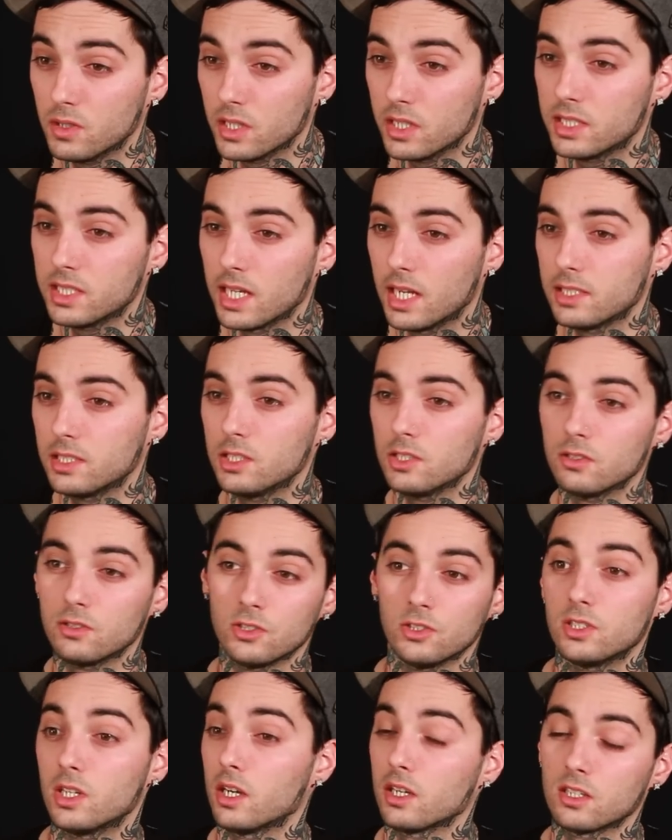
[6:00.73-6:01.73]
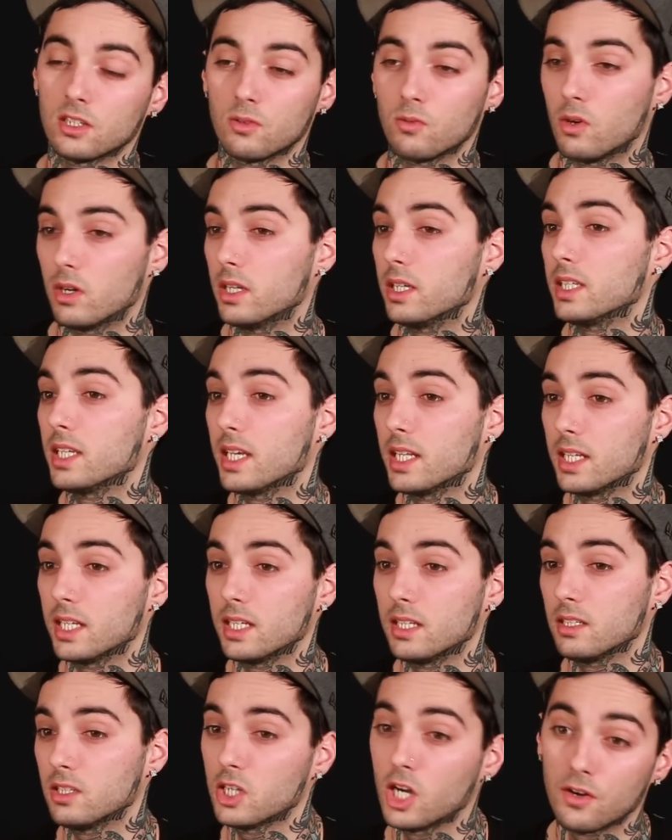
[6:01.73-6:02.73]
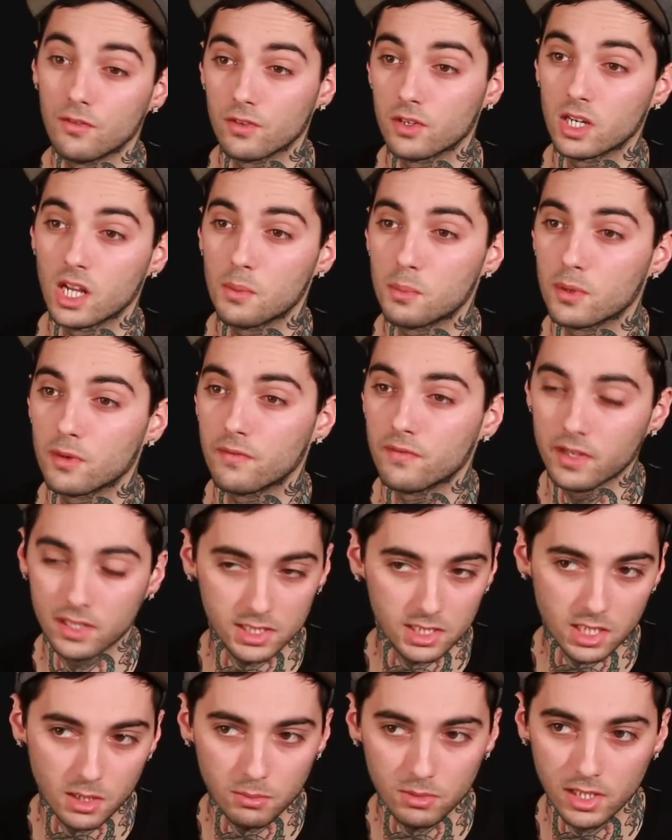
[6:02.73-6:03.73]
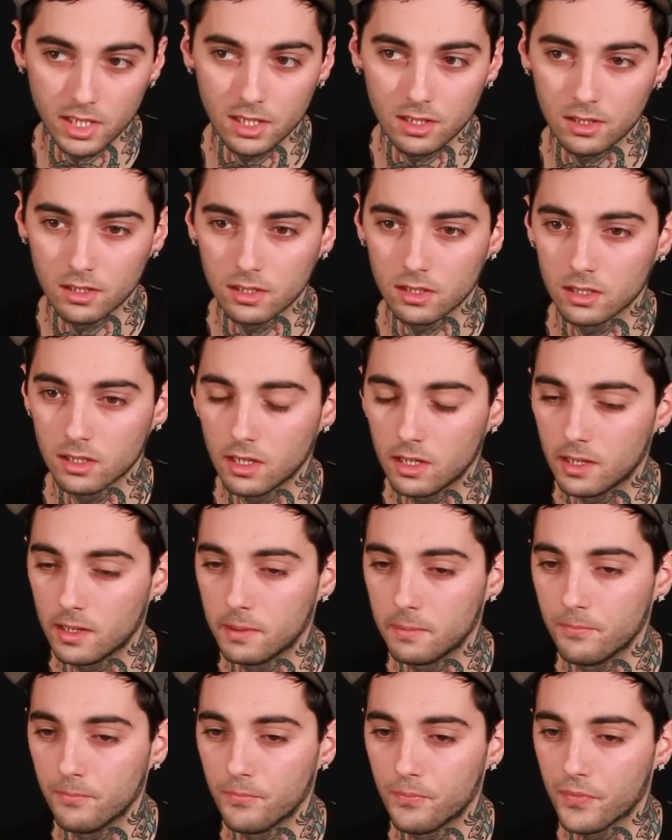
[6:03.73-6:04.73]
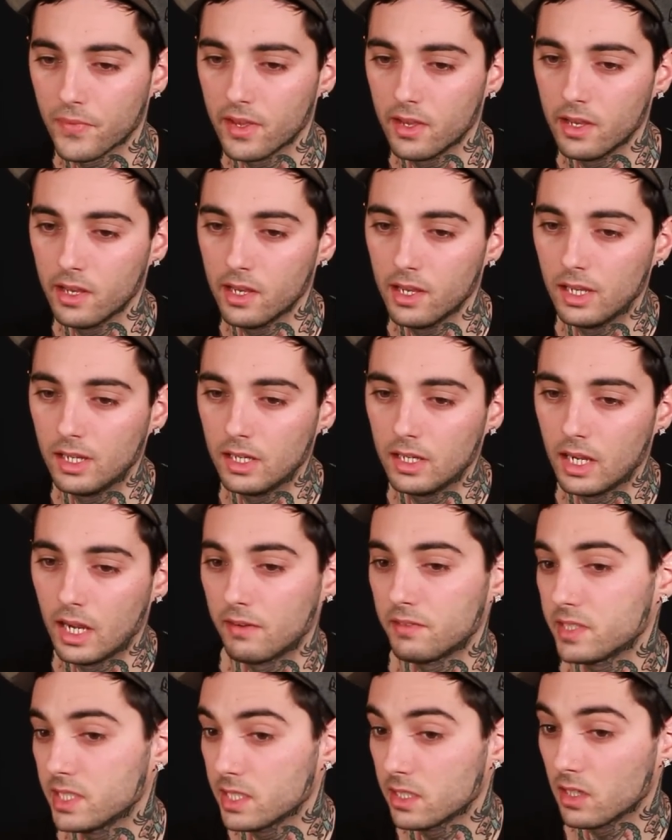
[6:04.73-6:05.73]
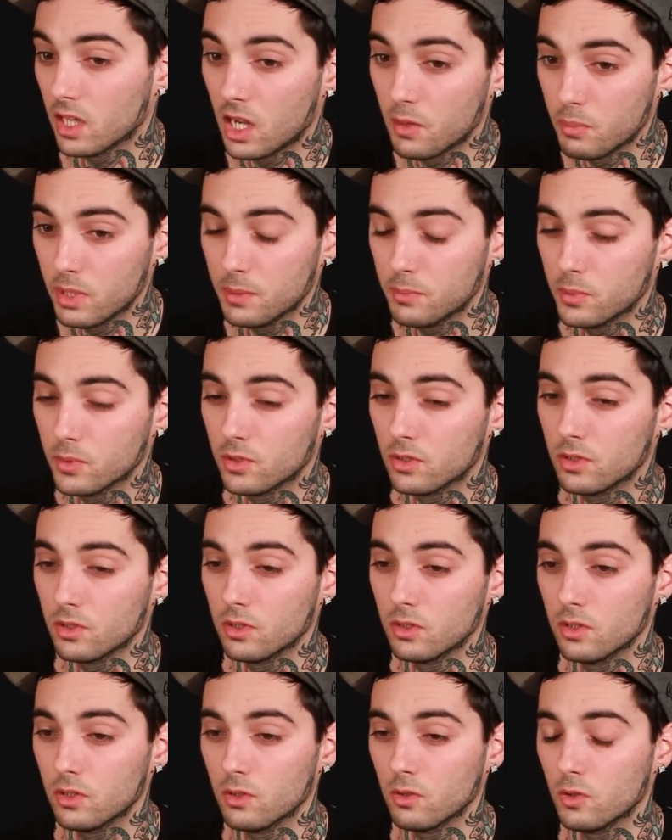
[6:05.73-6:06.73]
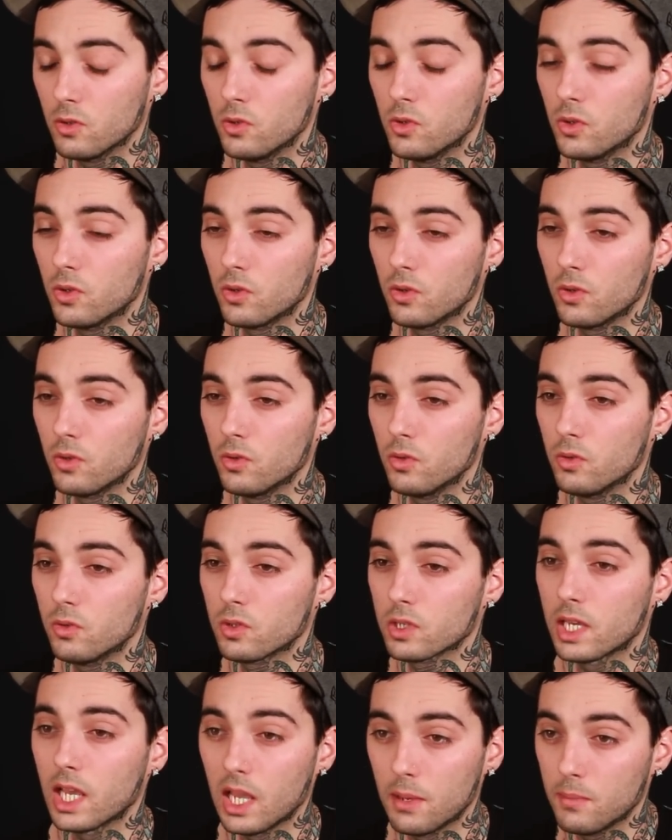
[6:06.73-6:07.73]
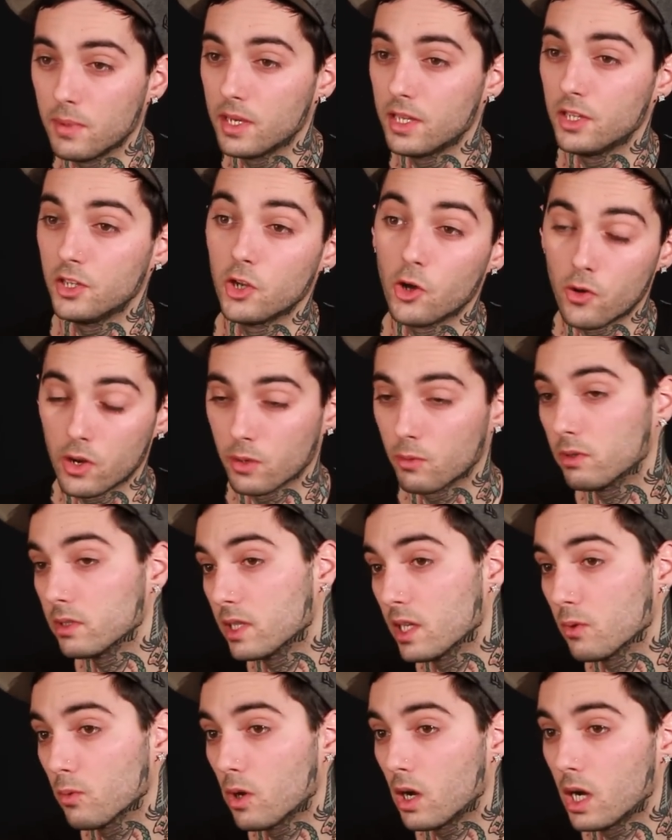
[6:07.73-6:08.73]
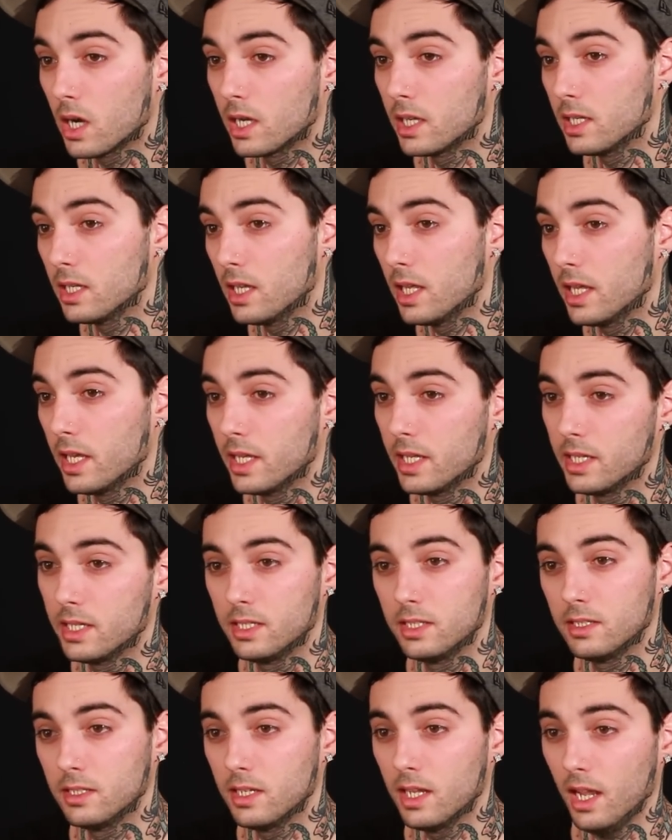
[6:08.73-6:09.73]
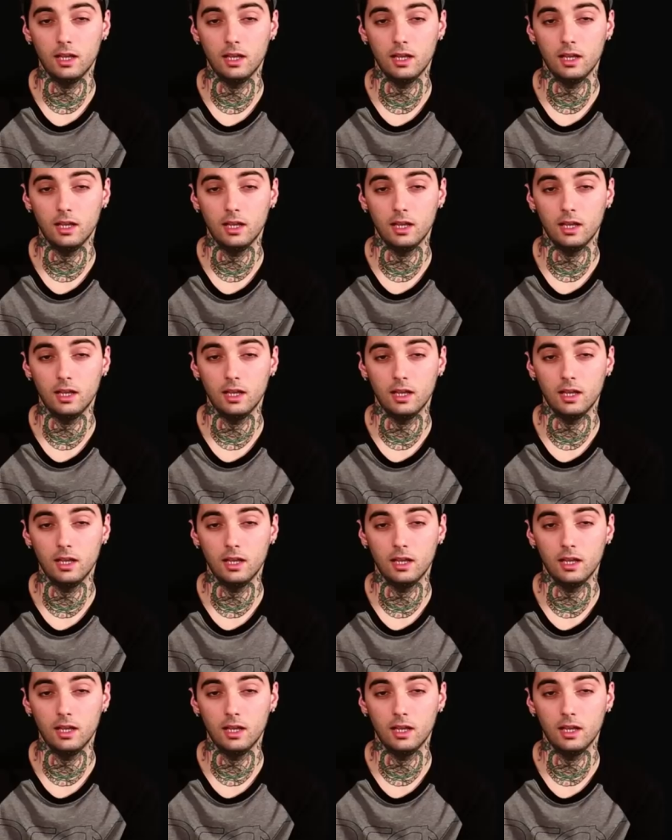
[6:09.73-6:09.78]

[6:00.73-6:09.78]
good tattoo and you're not going to want to get it covered up or fixed up later. I've seen a lot of people who came in knowing what they want and